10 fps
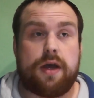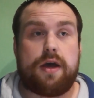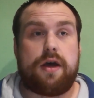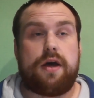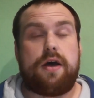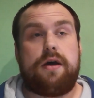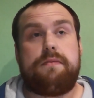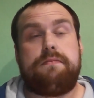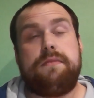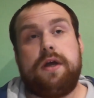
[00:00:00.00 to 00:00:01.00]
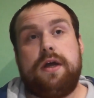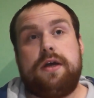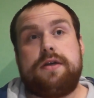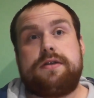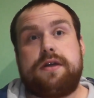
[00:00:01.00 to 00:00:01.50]

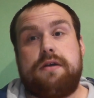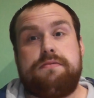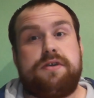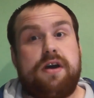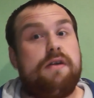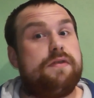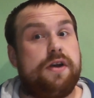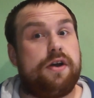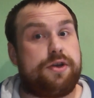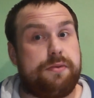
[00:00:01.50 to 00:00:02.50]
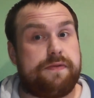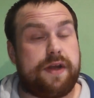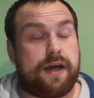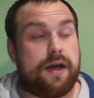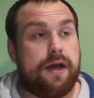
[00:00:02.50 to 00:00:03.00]
So you can't really argue with
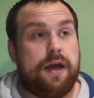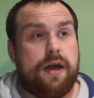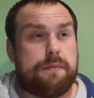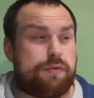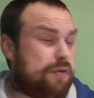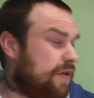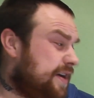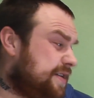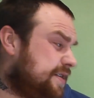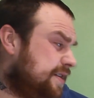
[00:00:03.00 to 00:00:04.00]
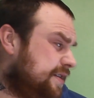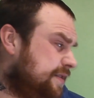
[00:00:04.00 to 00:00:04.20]
that. Price.